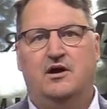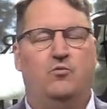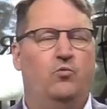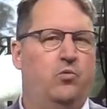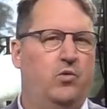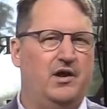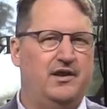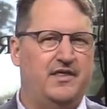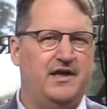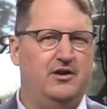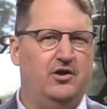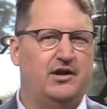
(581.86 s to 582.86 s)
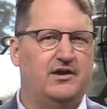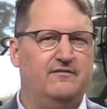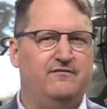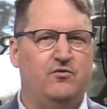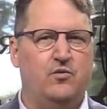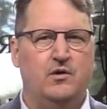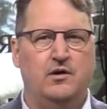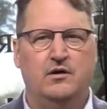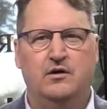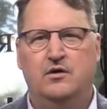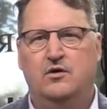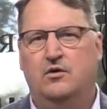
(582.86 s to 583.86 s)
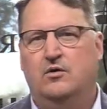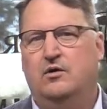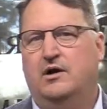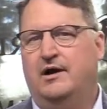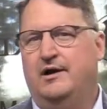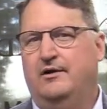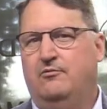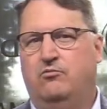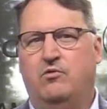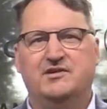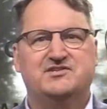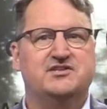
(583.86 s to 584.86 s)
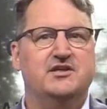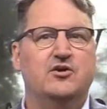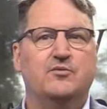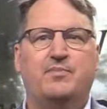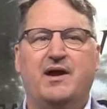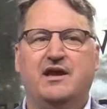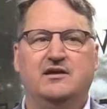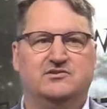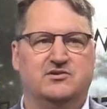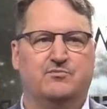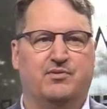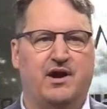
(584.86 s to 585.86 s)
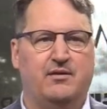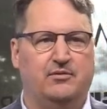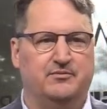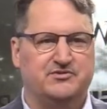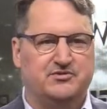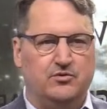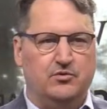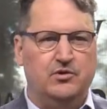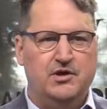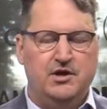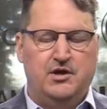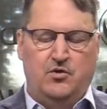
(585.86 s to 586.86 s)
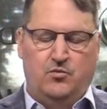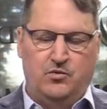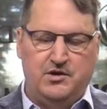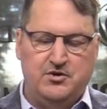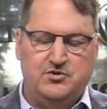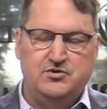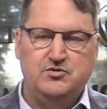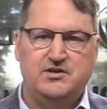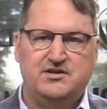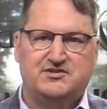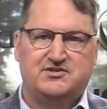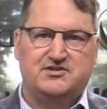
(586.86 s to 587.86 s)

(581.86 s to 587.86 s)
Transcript: What are they looking for? What's their pains and problems? So when you do this